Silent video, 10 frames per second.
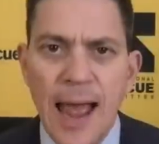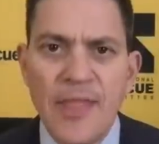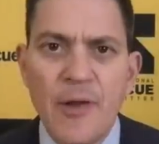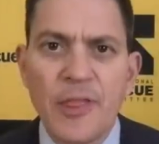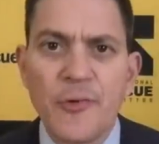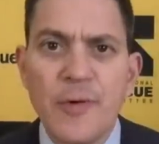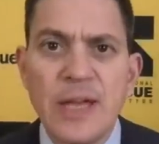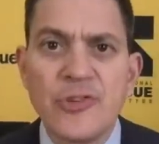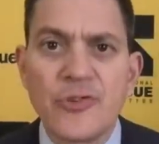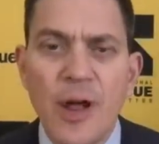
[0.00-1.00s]
And there are three
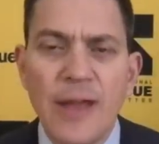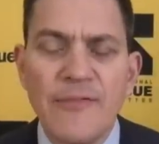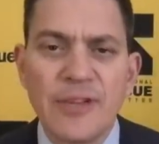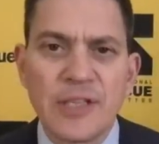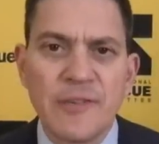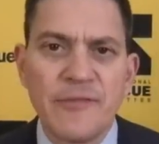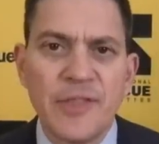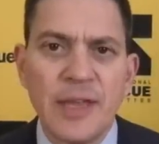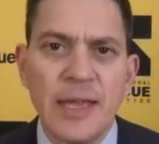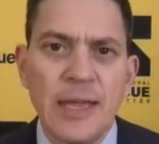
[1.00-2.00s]
drivers of
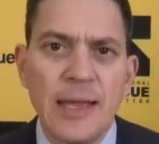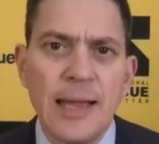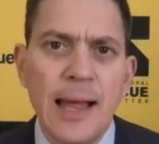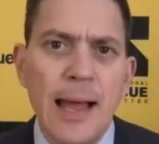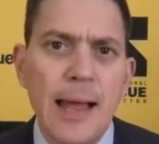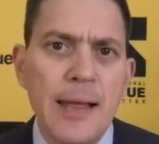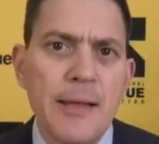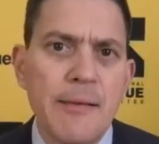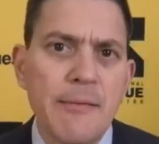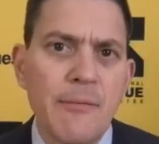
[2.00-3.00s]
the uh,
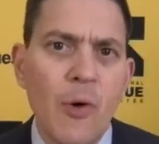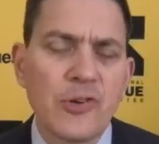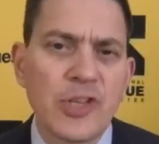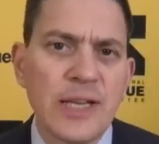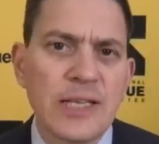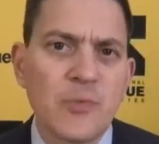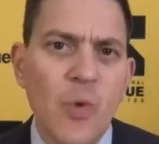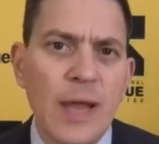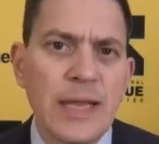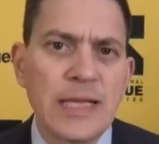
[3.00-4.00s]
watch list.
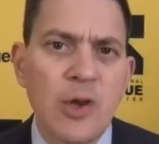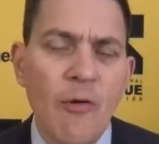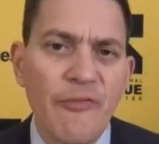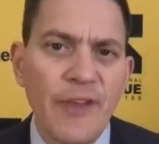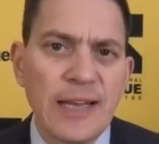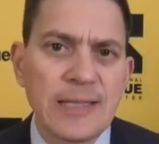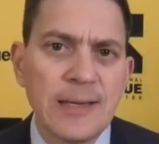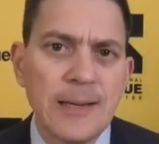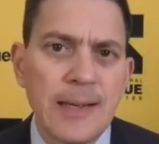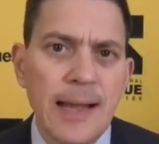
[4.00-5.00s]
One is conflict.
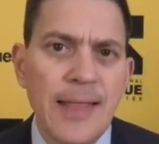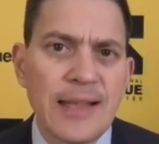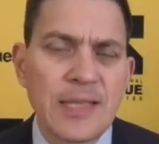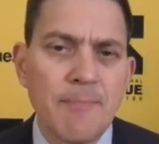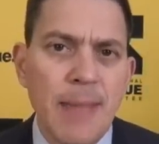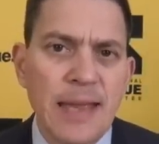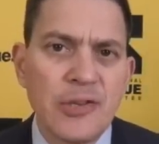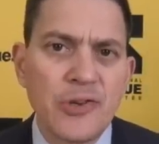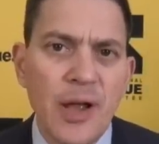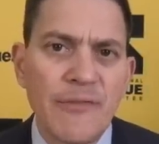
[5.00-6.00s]
Uh, that's the main
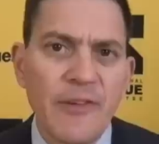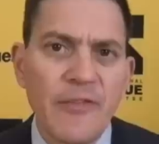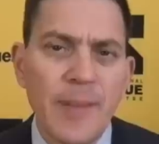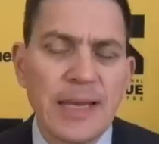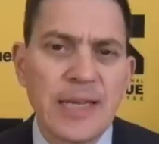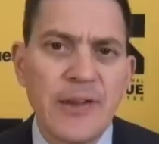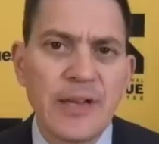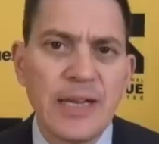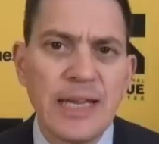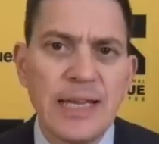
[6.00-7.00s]
driver of
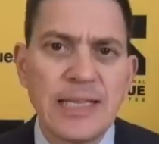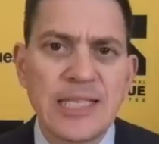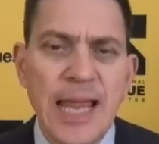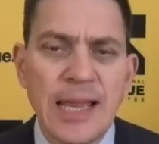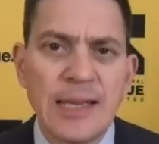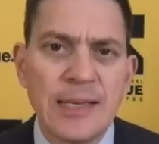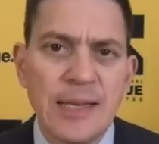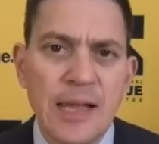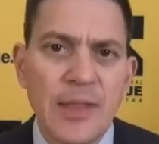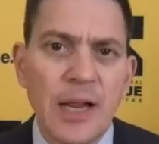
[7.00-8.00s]
humanitarian needs. Second,
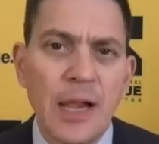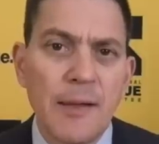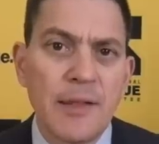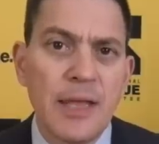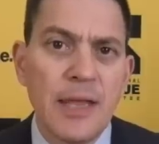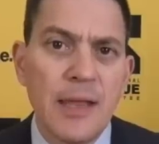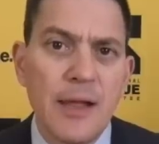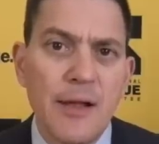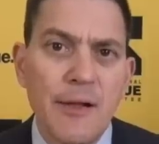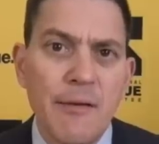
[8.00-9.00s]
the, cl- the
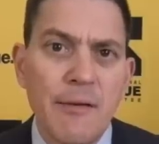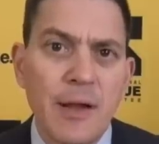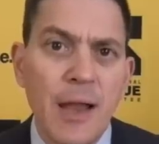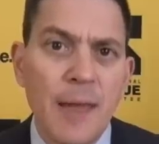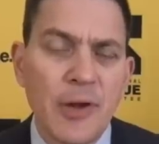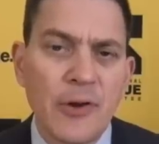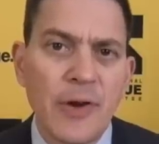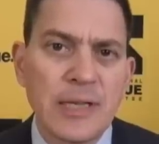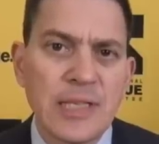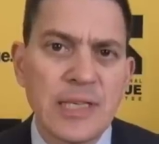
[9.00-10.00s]
uh, climate
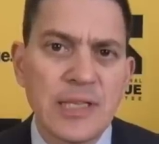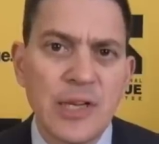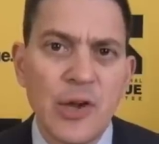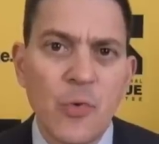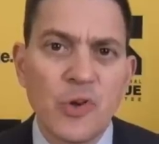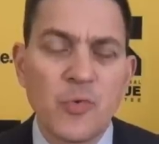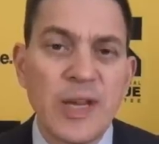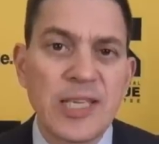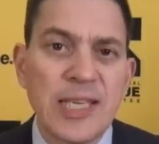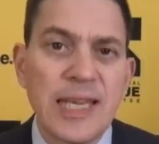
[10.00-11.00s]
crisis, which we
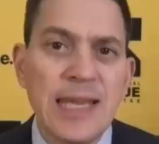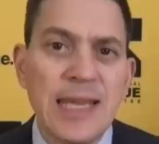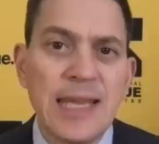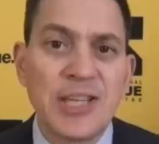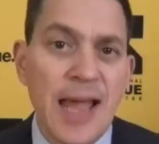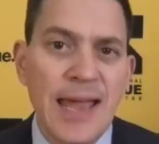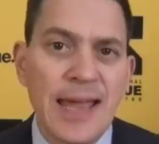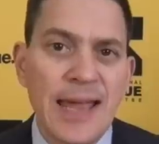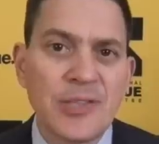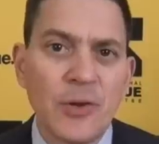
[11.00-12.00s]
see
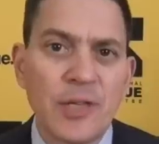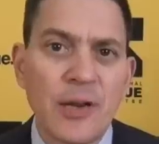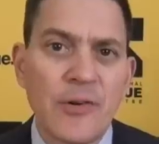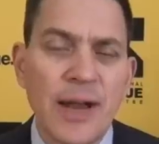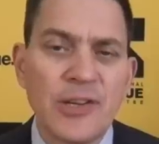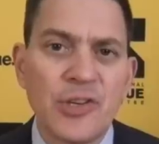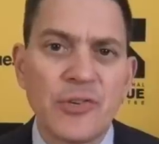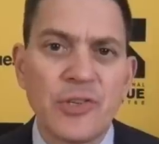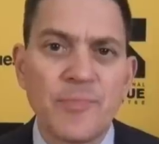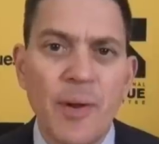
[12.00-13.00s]
today. It's not our
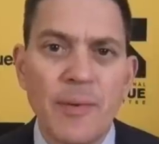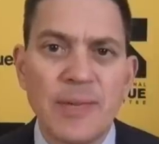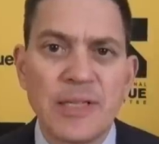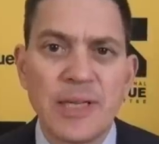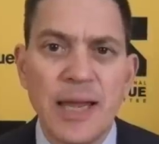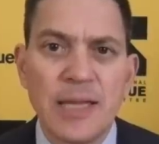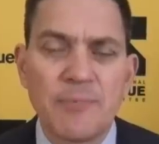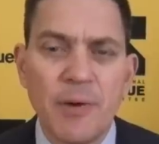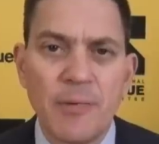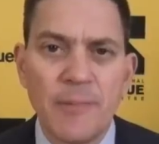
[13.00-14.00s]
grandchildren's problem, it's today's
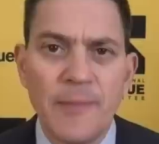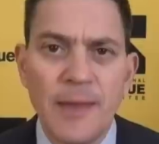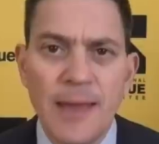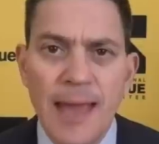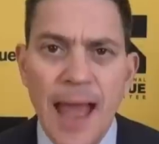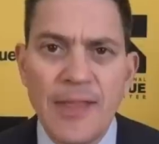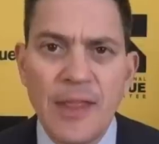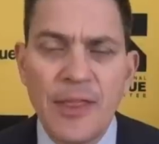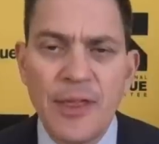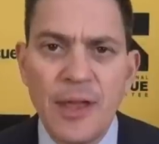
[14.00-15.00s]
problem. And then,
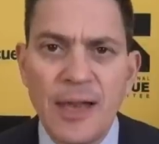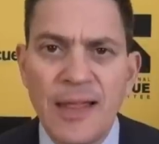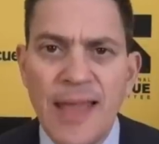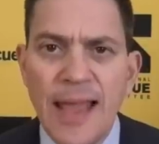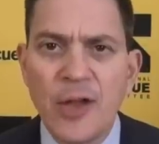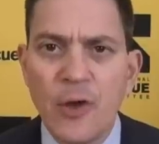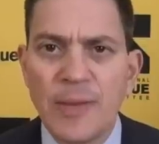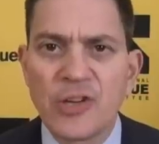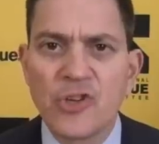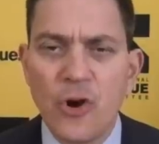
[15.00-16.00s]
thirdly, the
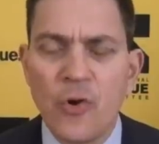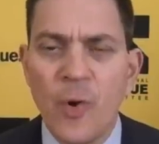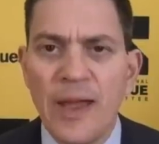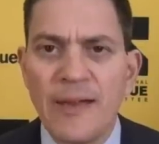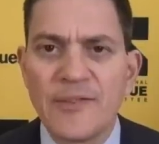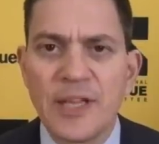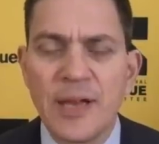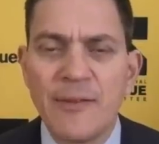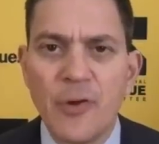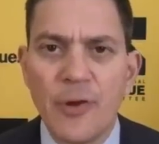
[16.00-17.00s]
economic shockwaves that
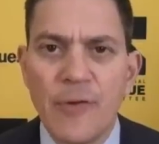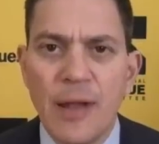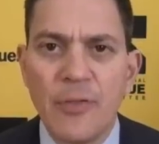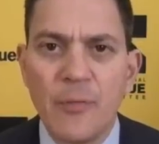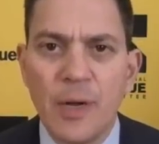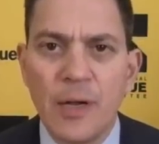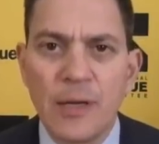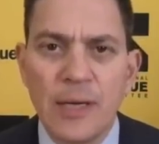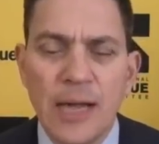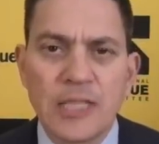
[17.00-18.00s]
have gone around the
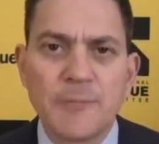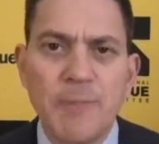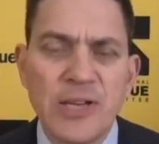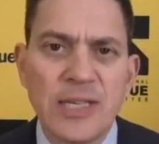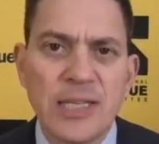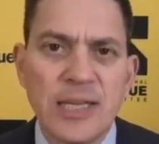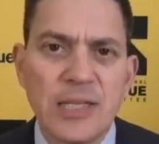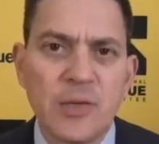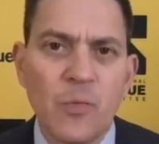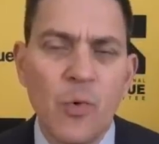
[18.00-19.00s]
world, especially
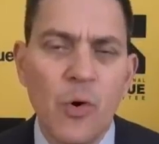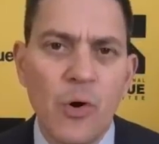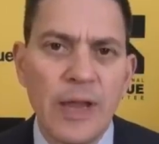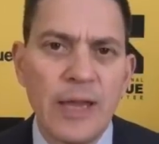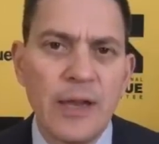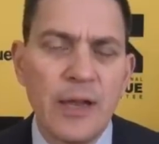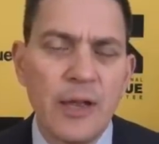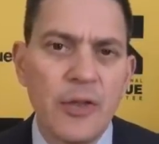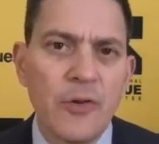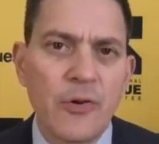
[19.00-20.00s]
since the war in
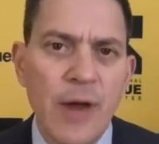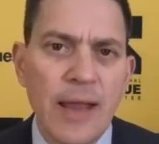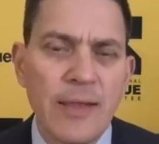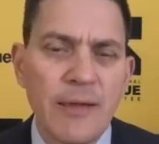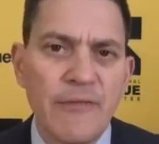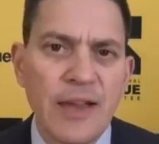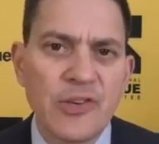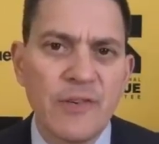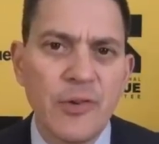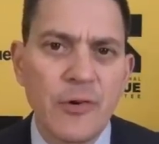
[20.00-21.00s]
Ukraine, the
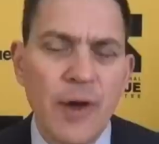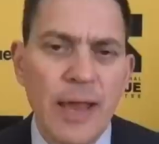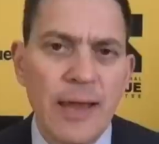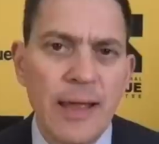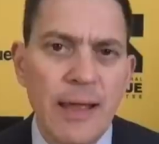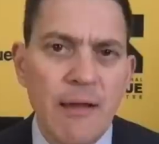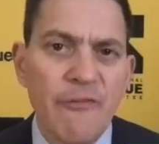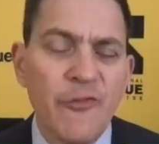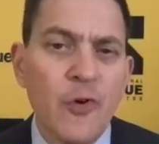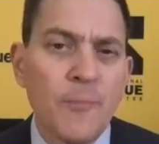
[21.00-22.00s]
invasion of Ukraine.
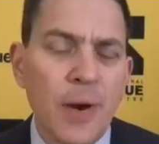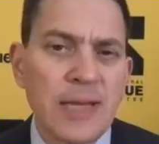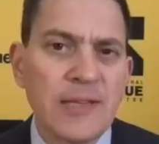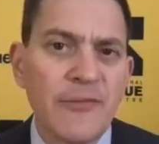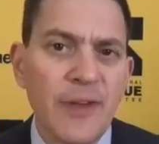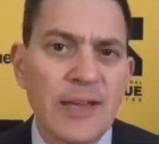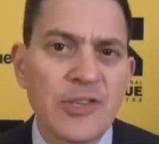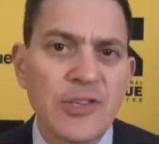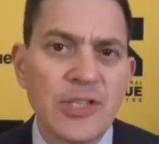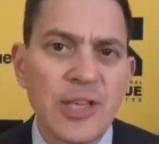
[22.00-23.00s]
Food price
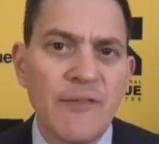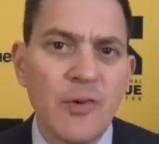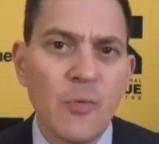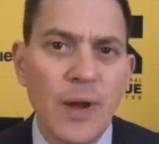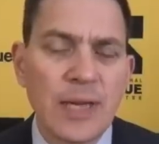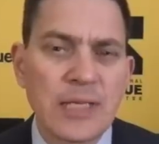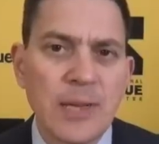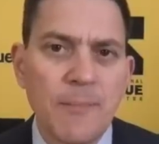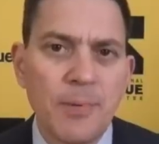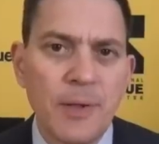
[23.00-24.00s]
inflation, just to give you one
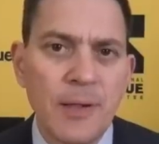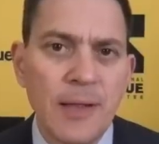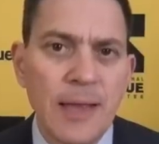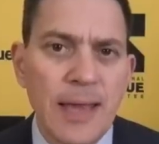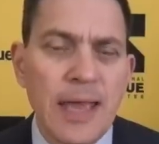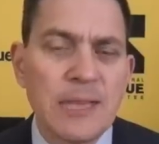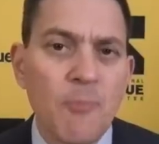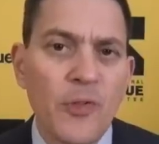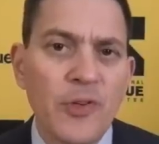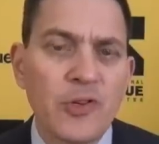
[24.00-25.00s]
example, is
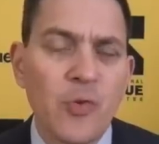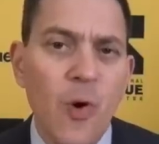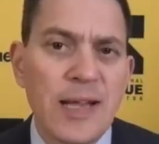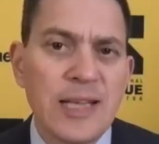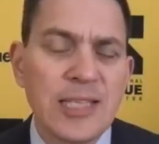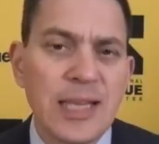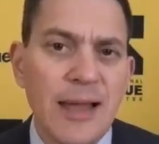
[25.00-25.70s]
more than twice the